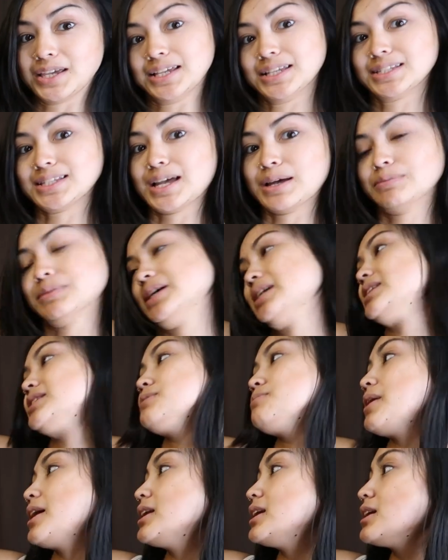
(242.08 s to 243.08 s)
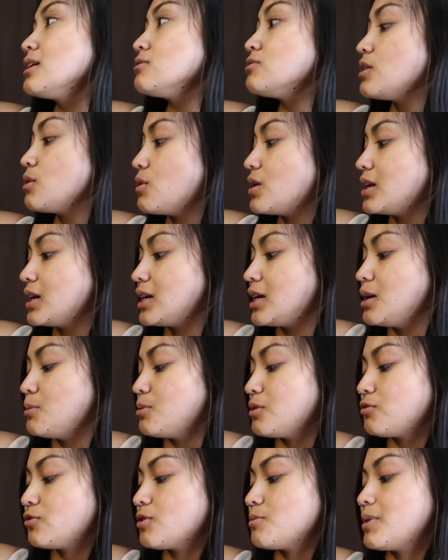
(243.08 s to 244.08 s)
piece, I'm like debating if I want to
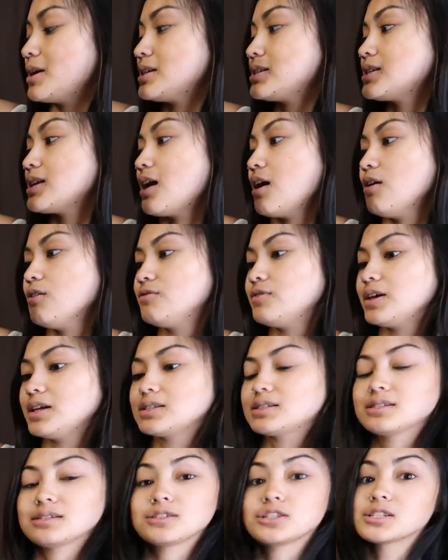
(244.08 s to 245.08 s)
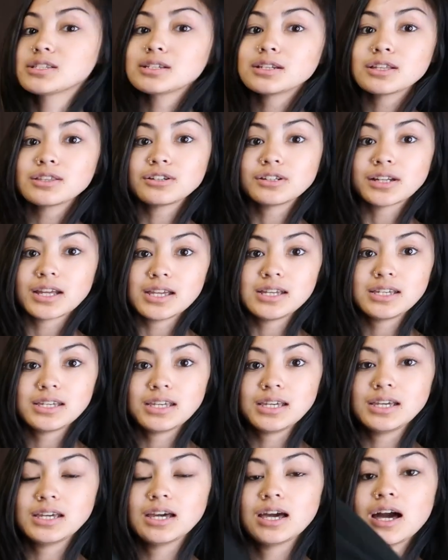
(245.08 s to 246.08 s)
keep it for myself. It's just another
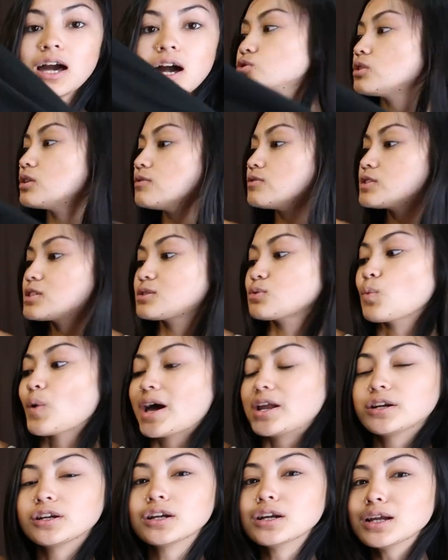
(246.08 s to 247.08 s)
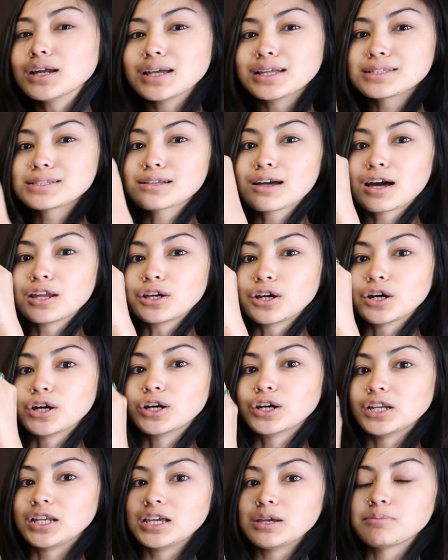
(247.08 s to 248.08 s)
Nike sort of sweater. It's got a
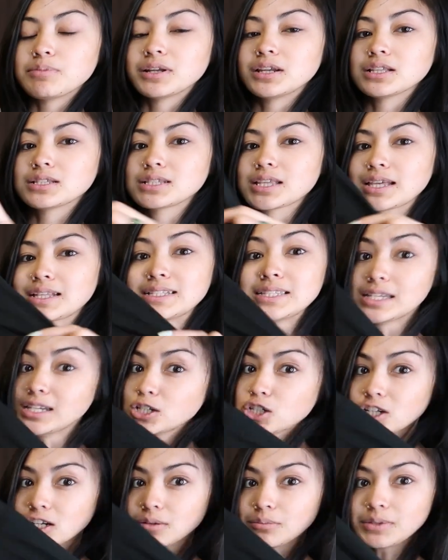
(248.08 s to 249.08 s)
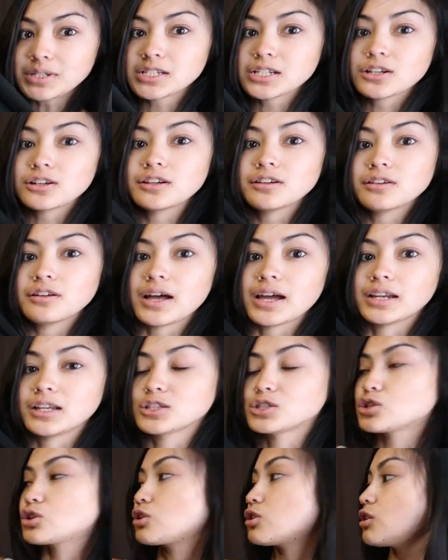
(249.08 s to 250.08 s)
hoodie, but it's like t-shirt material and
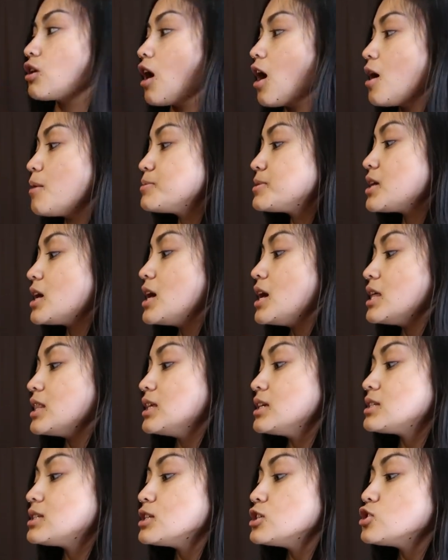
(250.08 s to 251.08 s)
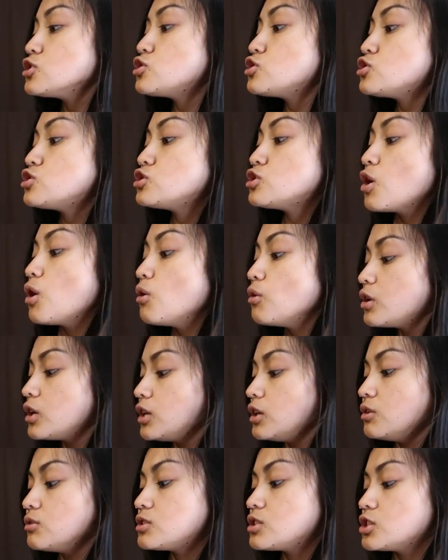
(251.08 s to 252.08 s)
it's cropped. This is so
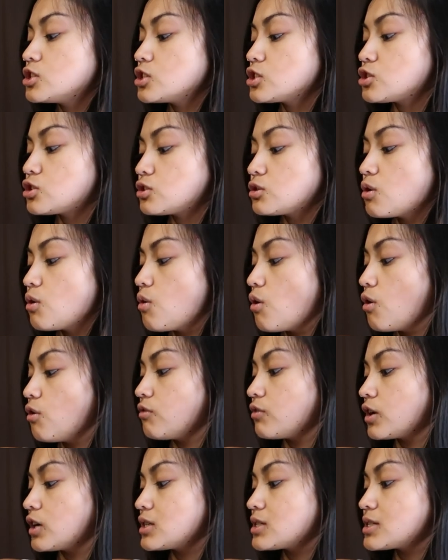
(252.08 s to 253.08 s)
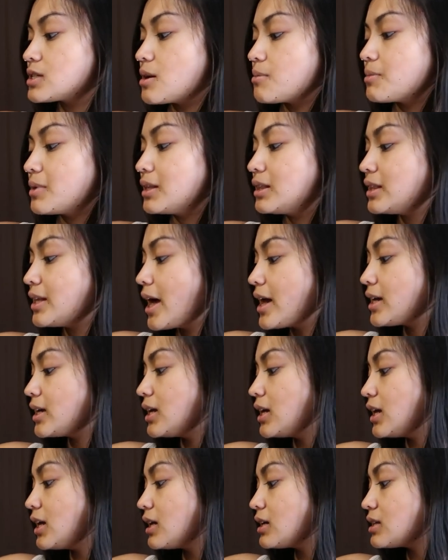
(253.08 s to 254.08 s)
cute to just throw over some
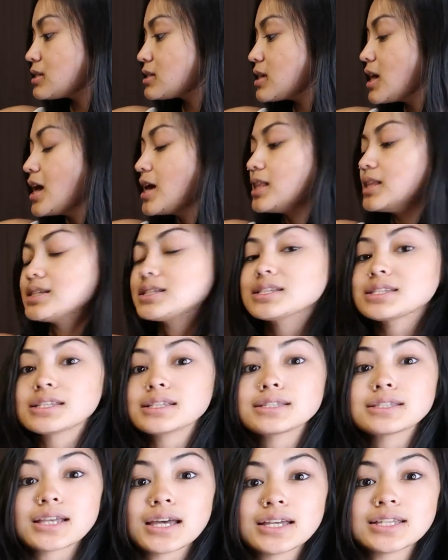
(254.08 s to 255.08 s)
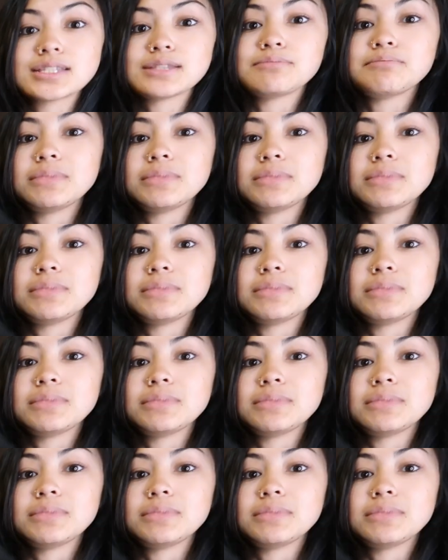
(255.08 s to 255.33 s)
leggings. This is a size